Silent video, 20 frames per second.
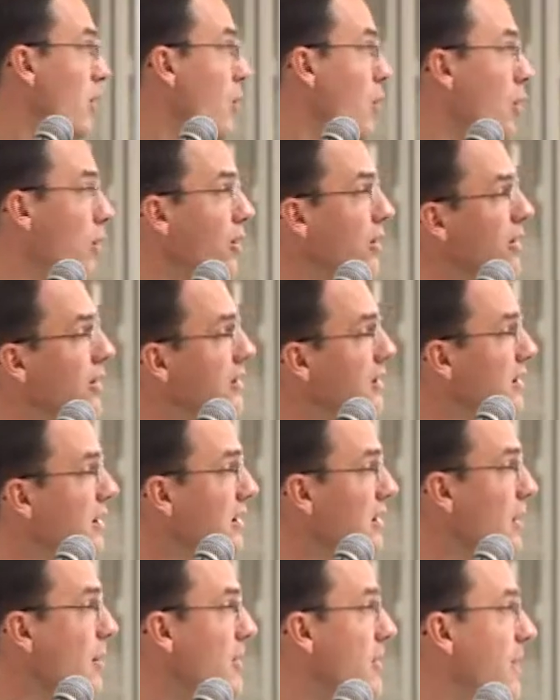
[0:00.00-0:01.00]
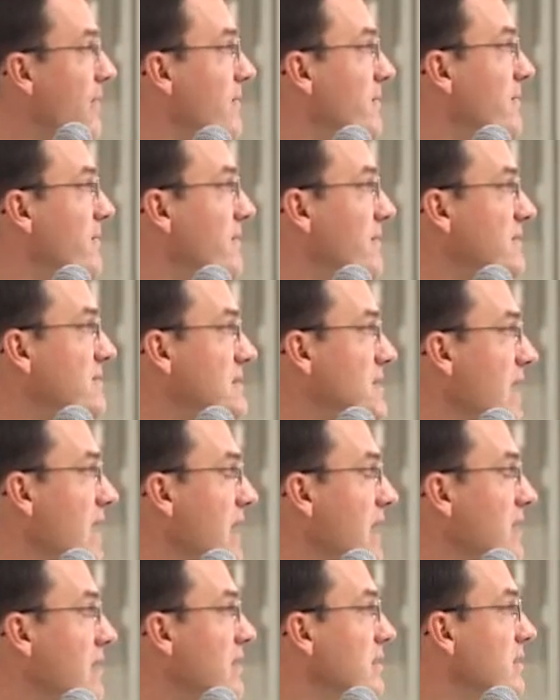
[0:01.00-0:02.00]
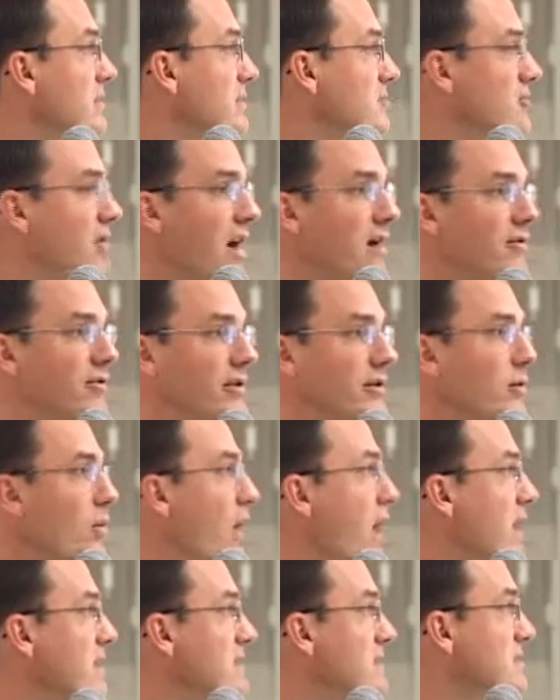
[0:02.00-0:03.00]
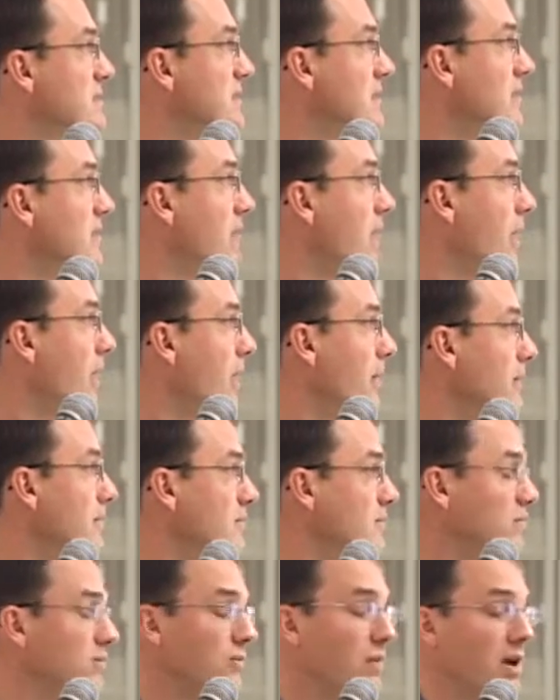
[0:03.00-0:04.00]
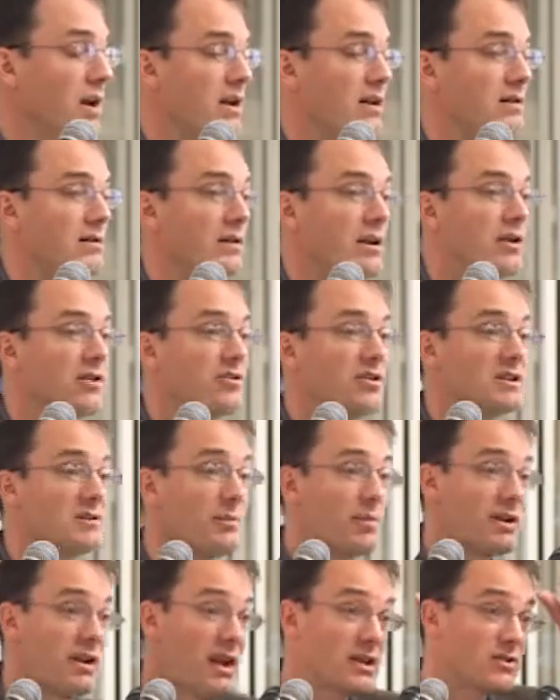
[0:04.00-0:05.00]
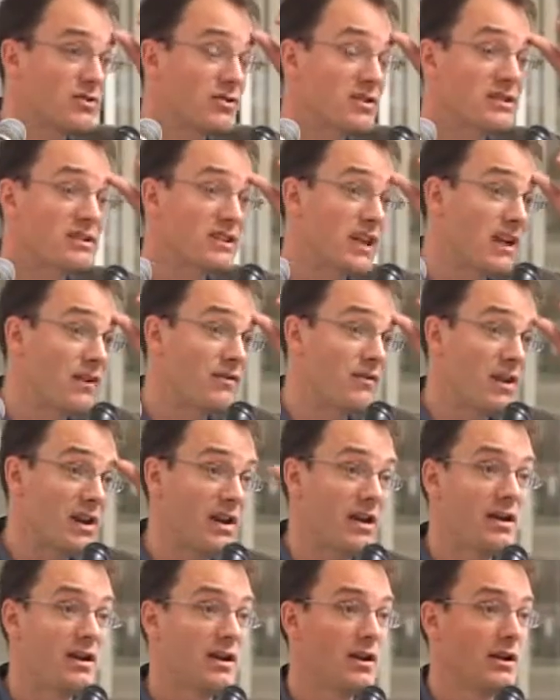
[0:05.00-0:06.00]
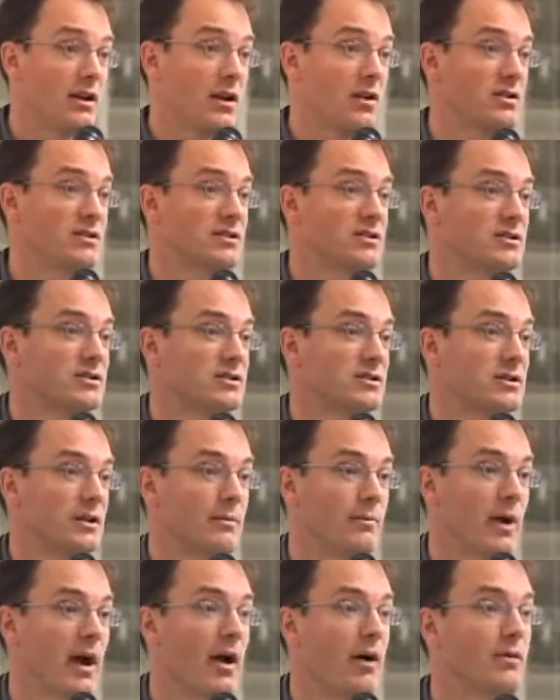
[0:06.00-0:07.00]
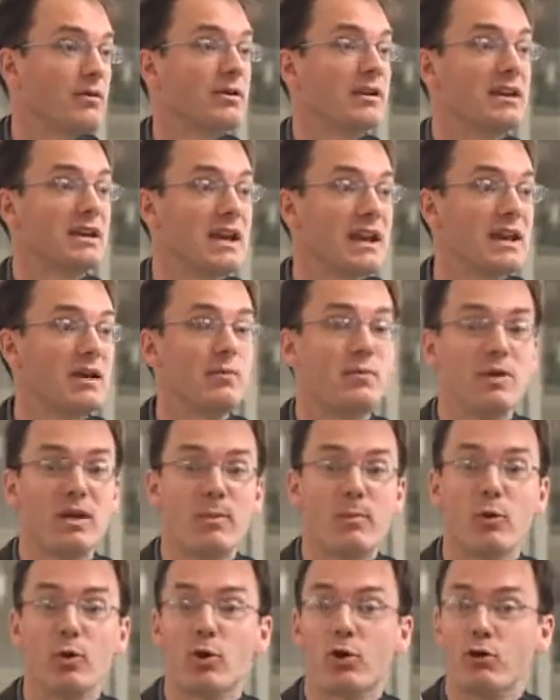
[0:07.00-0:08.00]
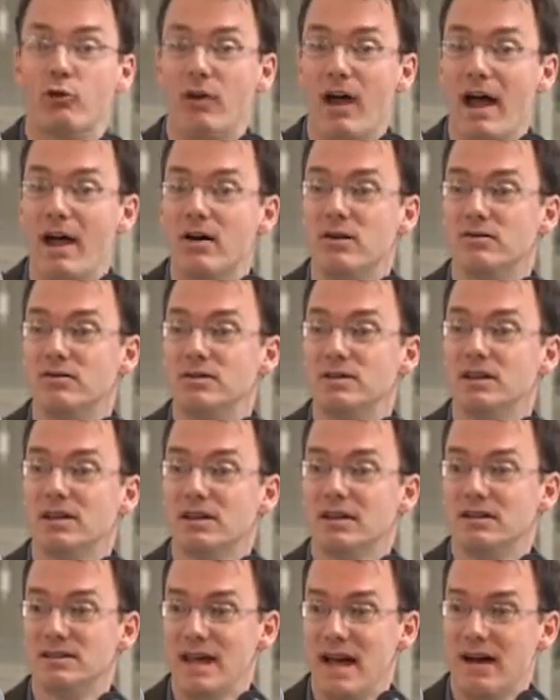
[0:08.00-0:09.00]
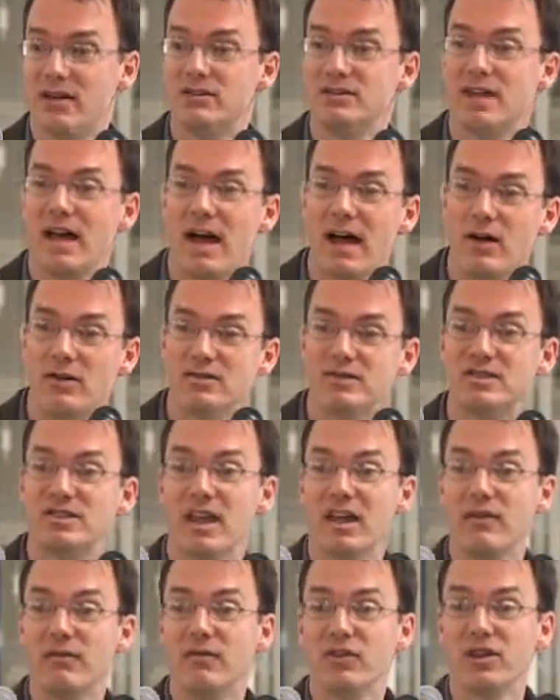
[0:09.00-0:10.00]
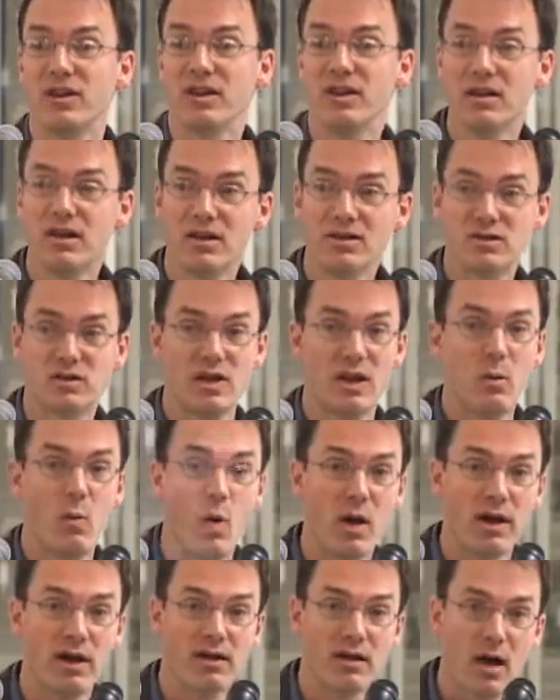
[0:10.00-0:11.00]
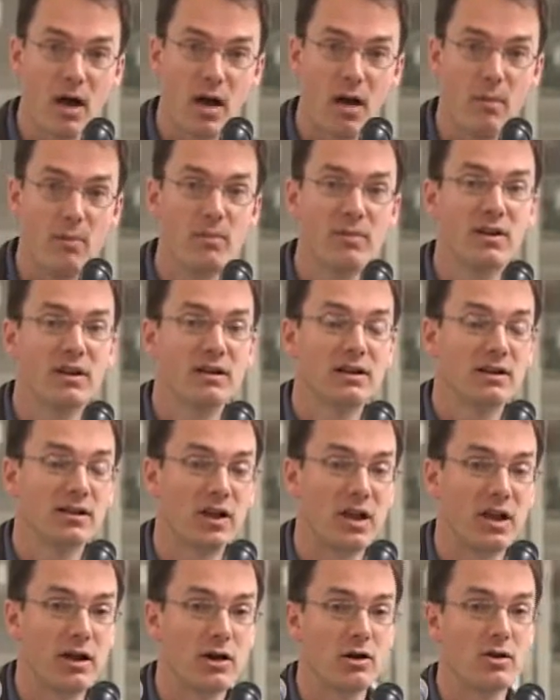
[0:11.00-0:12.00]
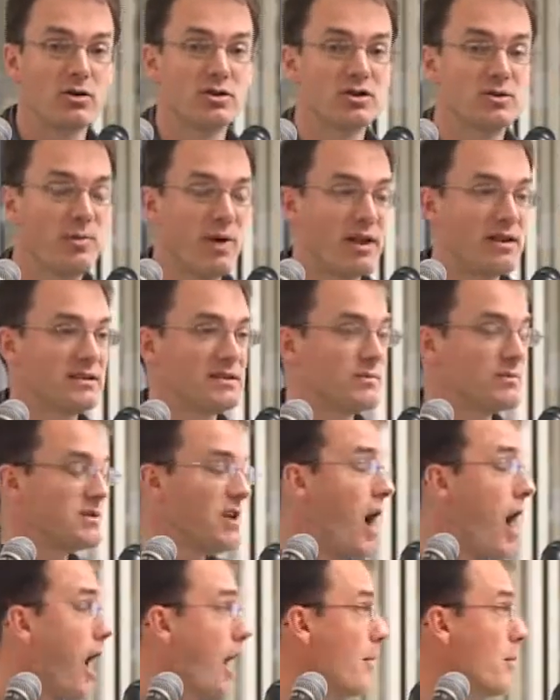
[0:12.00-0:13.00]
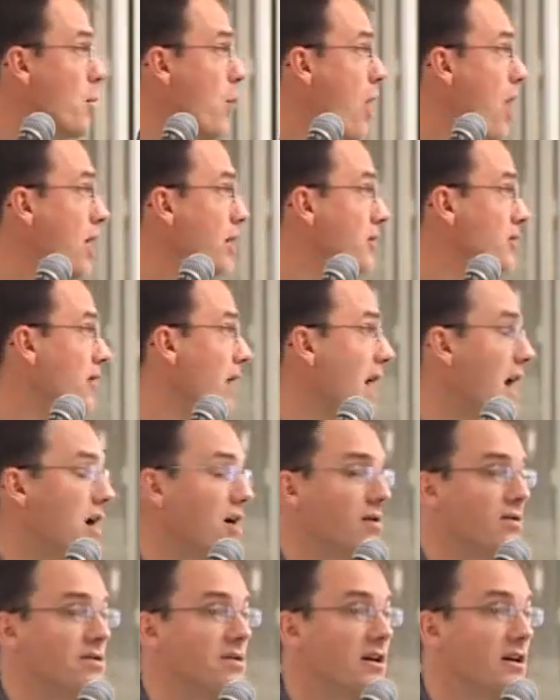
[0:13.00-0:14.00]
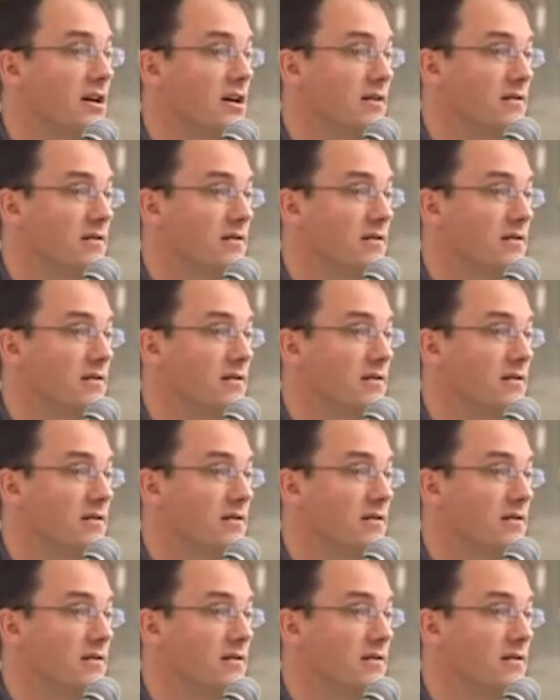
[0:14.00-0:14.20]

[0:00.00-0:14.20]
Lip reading: or coming up from 58 traveling west. Want to increase pedestrian safety. This is about getting people around downtown safely so they want to come, linger, spend some time, walk around,